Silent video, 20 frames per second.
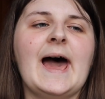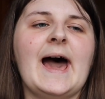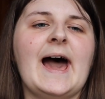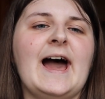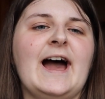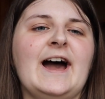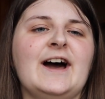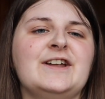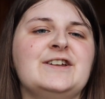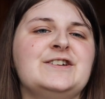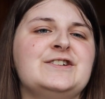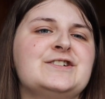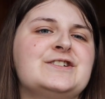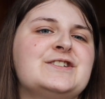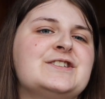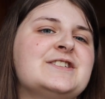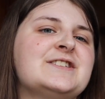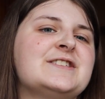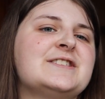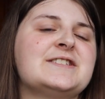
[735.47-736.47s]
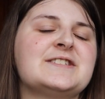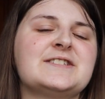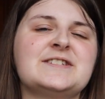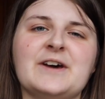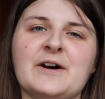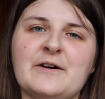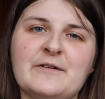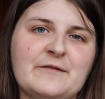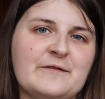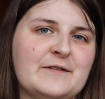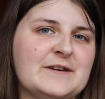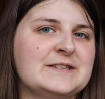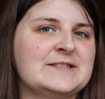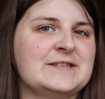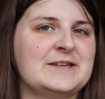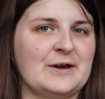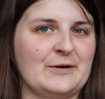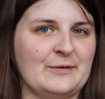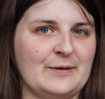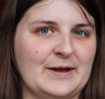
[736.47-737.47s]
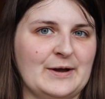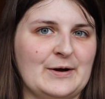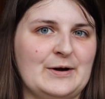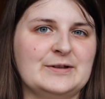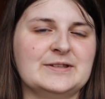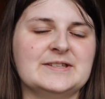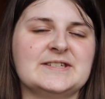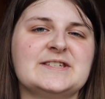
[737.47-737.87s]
and stuff is going on.